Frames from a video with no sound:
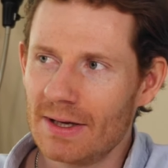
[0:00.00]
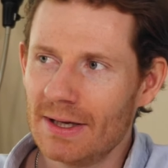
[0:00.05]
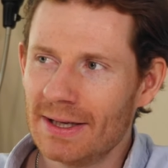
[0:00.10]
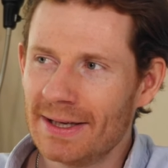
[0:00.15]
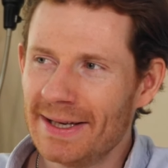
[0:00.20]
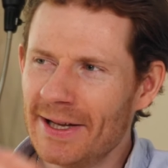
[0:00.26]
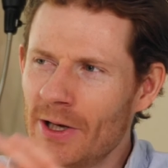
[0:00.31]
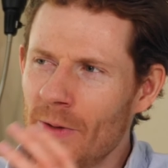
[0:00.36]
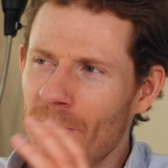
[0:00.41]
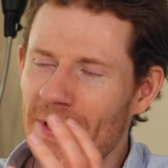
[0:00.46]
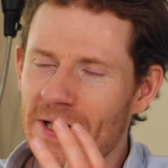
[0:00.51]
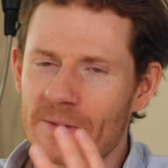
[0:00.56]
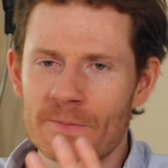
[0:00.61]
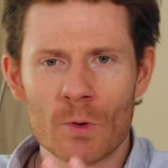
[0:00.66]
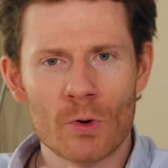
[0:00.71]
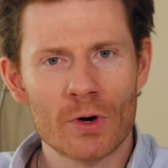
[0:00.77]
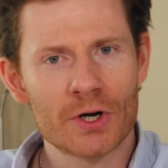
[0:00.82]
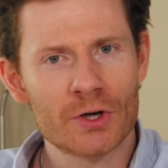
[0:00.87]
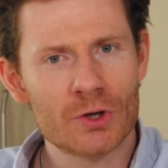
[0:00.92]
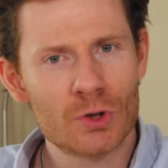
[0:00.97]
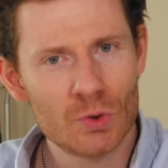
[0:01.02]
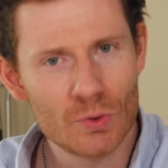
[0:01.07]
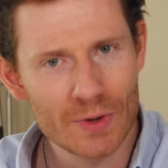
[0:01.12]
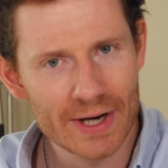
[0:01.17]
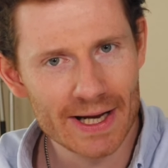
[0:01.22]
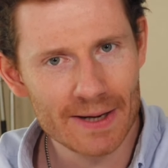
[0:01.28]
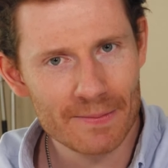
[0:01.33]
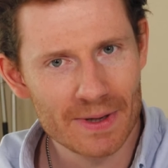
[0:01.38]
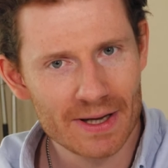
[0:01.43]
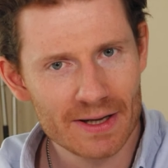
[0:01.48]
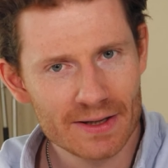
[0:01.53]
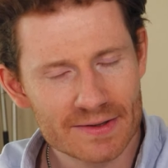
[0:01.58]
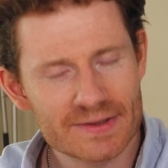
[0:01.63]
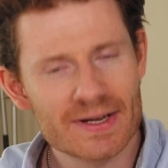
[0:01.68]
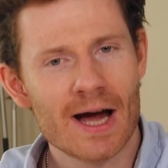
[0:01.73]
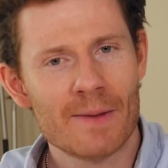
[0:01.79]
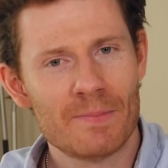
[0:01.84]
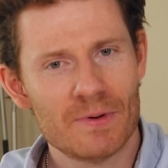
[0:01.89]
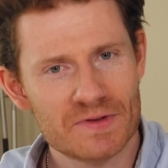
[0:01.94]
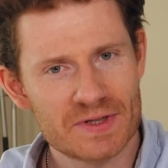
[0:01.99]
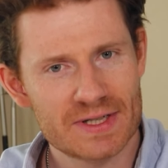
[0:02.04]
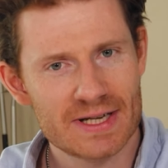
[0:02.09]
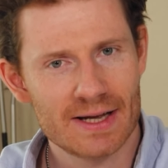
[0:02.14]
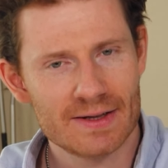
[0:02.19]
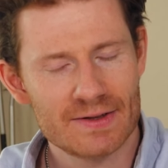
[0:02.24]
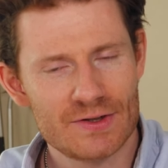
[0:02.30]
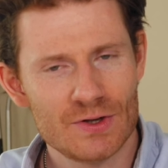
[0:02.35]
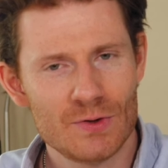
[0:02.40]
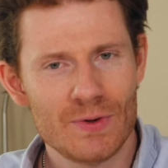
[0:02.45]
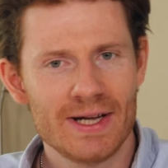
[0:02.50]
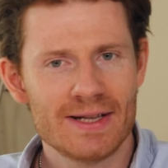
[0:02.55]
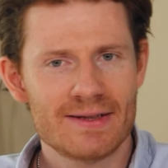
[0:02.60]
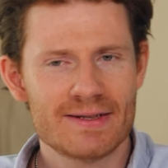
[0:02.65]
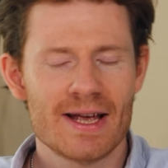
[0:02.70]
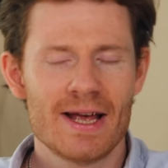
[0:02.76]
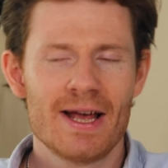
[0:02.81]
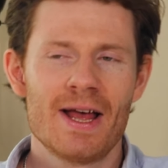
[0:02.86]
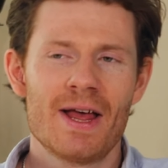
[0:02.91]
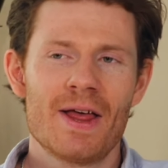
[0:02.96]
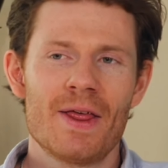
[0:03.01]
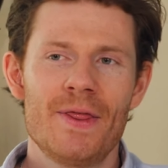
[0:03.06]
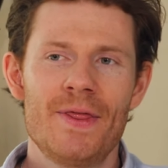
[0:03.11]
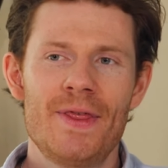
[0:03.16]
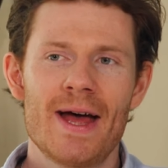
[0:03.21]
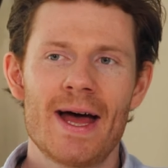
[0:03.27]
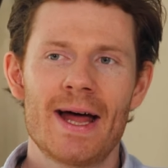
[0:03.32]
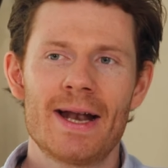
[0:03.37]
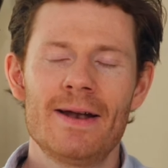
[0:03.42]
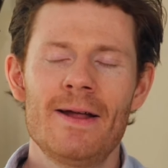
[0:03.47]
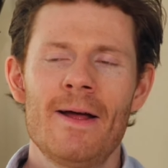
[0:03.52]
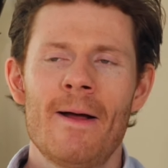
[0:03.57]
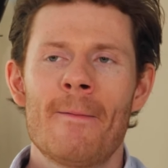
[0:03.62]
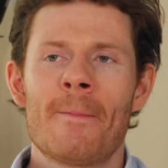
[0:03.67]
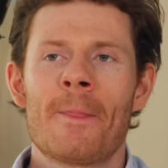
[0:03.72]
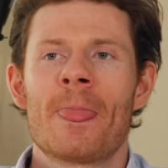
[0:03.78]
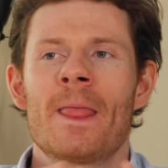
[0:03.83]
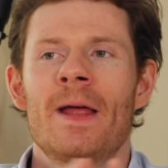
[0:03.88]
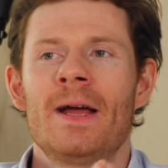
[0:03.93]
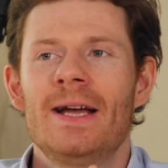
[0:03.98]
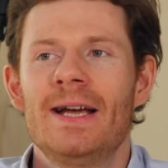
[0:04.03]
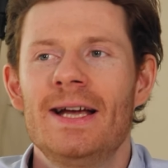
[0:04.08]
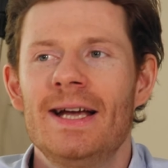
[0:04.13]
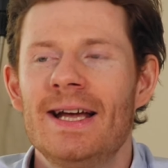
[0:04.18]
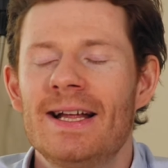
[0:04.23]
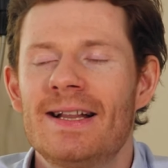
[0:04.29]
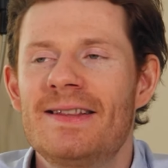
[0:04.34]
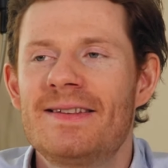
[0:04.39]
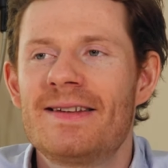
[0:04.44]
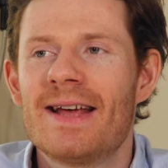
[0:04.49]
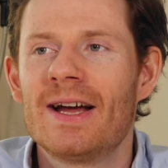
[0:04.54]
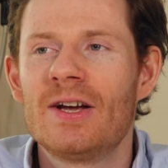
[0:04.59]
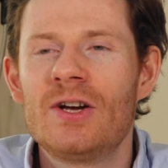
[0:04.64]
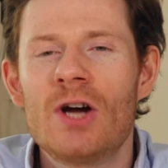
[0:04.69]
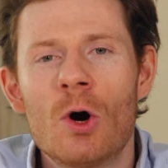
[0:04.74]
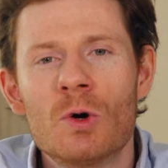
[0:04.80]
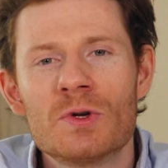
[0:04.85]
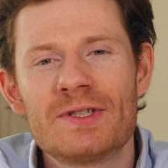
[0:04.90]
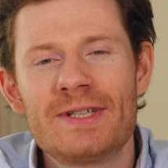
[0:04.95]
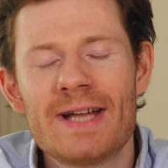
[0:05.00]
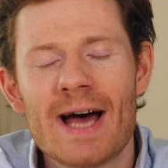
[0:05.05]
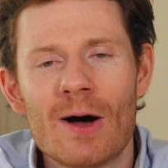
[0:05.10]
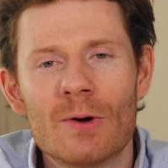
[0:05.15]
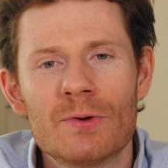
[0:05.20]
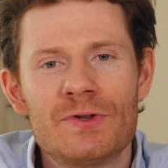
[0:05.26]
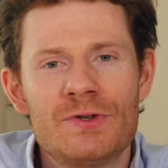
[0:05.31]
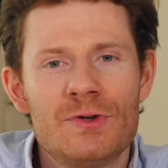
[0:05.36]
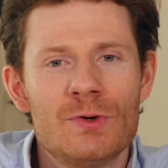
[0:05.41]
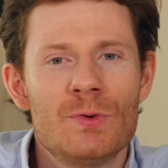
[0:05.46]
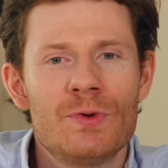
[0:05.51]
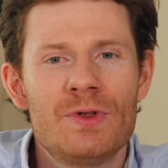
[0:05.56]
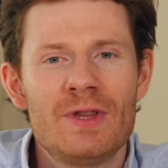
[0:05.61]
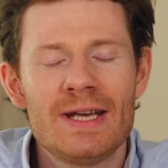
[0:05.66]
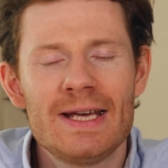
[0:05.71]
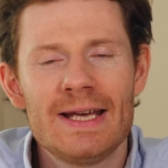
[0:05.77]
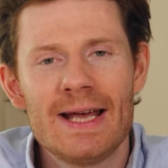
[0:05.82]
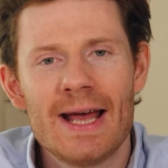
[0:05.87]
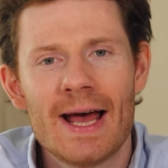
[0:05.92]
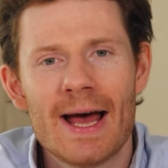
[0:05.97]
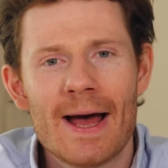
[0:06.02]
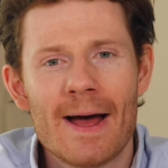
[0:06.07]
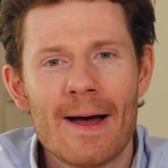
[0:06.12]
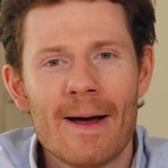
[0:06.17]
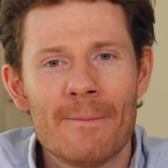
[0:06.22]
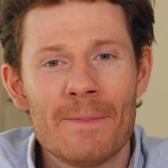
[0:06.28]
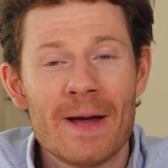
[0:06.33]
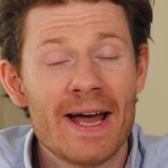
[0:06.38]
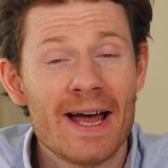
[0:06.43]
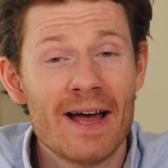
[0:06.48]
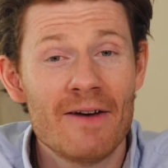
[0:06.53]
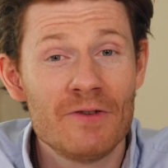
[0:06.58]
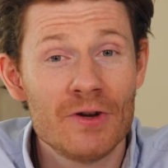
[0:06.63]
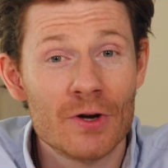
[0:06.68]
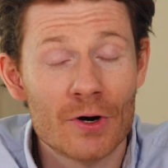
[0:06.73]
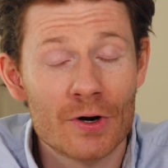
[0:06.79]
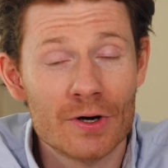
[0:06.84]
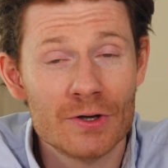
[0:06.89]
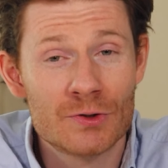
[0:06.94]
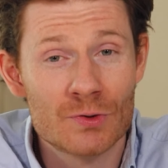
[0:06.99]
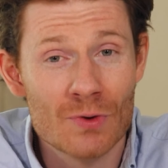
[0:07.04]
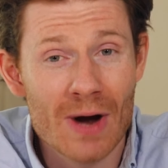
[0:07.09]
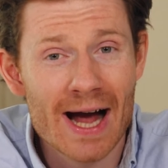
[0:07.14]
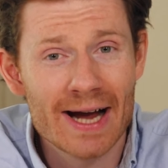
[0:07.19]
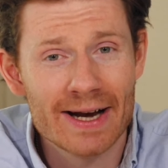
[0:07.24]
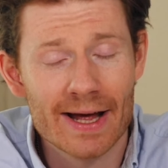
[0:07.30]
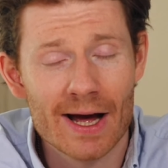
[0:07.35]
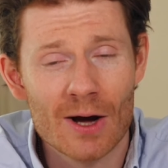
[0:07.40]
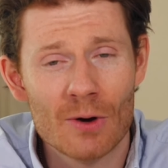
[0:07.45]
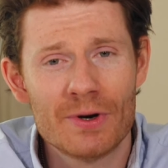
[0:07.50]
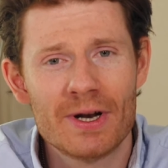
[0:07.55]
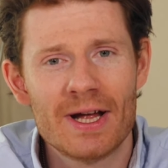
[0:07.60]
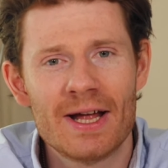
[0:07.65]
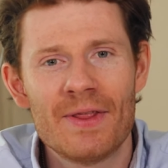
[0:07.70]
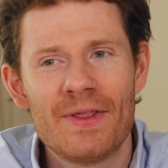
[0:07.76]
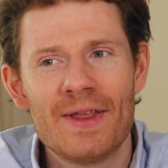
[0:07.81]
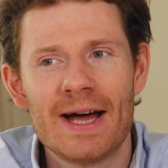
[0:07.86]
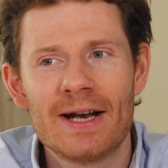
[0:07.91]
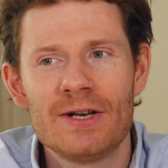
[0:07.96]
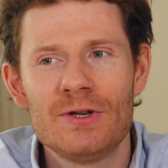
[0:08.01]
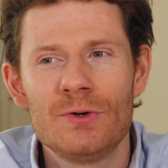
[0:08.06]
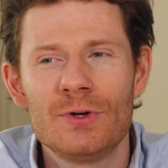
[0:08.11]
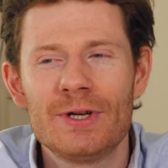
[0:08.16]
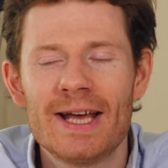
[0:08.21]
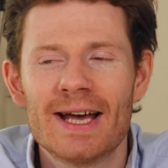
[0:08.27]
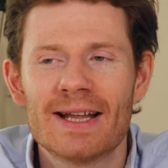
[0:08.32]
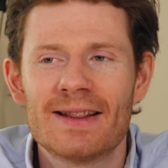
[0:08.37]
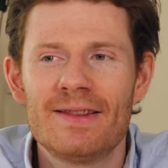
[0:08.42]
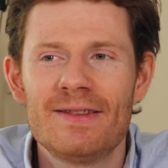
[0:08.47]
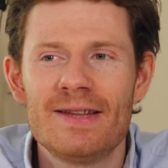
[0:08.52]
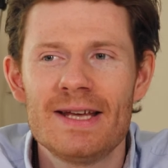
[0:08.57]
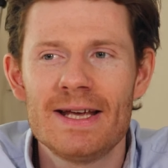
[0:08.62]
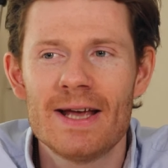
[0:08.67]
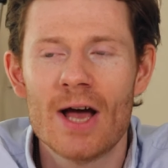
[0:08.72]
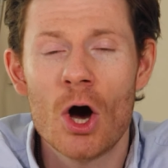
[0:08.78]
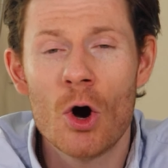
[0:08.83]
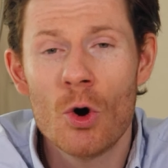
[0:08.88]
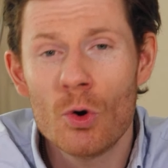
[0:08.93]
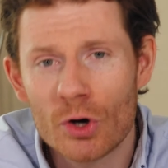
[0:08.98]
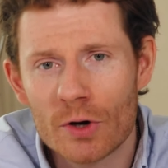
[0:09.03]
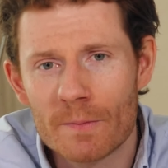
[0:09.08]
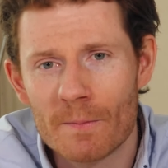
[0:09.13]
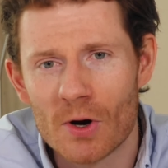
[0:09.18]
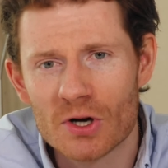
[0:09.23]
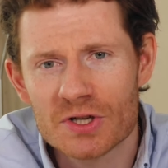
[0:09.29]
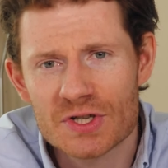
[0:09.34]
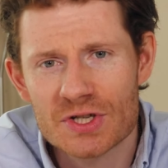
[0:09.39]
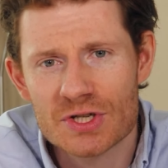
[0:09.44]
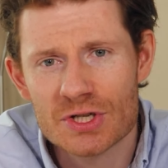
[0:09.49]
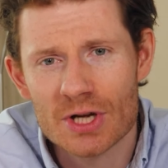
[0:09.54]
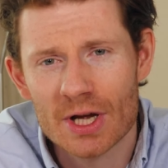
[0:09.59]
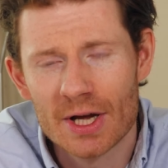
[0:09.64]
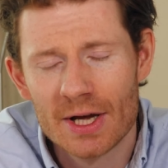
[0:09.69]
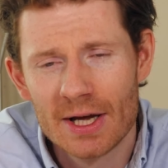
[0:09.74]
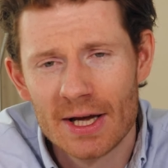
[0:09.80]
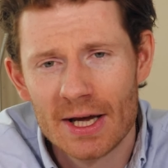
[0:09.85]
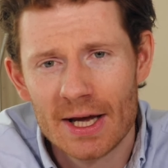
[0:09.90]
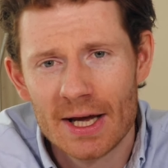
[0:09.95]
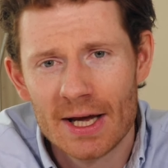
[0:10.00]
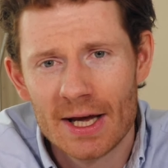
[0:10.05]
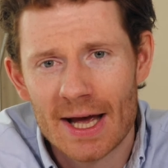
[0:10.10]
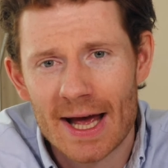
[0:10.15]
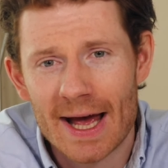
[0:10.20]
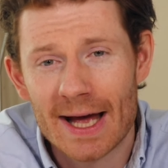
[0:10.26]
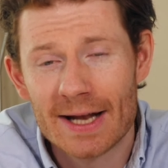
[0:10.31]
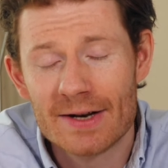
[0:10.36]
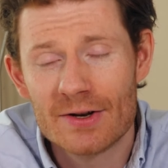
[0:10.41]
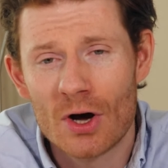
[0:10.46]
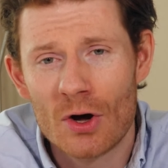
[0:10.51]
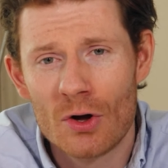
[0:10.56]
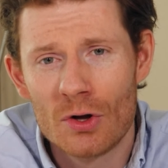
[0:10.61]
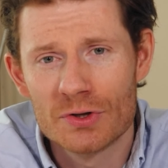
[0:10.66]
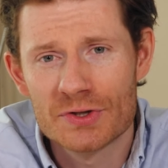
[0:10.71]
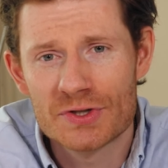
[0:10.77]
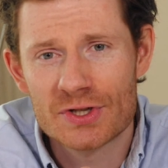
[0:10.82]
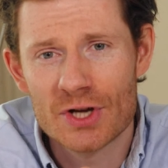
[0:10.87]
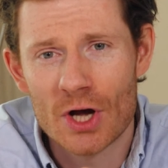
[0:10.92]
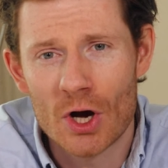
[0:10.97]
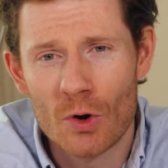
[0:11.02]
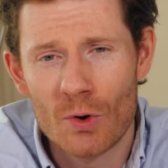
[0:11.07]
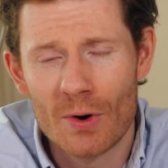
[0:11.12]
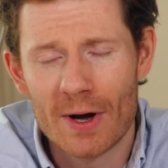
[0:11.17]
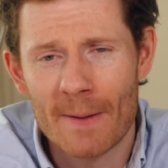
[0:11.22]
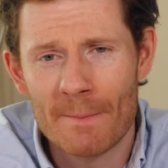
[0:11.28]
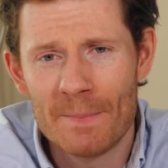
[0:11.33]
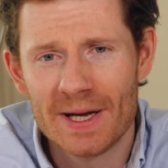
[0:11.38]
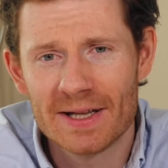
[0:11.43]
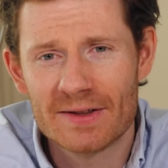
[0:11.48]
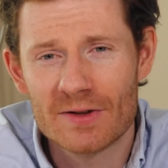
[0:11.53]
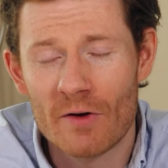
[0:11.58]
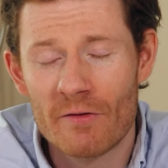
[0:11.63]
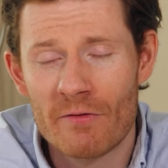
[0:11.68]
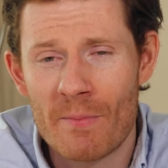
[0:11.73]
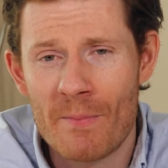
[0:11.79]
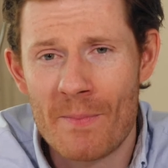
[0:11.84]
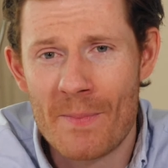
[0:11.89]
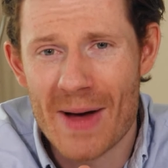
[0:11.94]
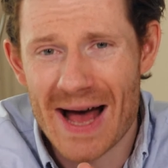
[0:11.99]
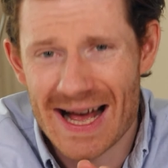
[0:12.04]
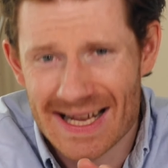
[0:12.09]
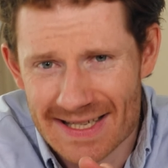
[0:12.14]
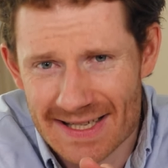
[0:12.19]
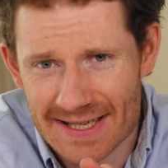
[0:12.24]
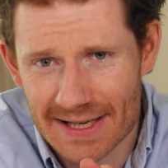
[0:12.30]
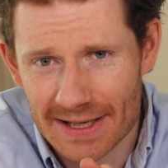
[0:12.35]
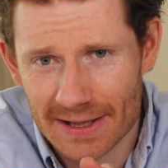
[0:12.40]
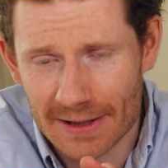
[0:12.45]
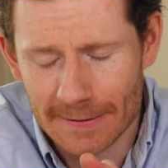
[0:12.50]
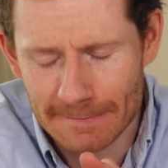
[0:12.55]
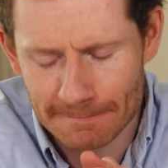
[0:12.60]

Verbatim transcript: little bit more creamy type of scent to it. Then it uh, goes down to the um, heavier dry down and then you get the oak moss and also a bit of basil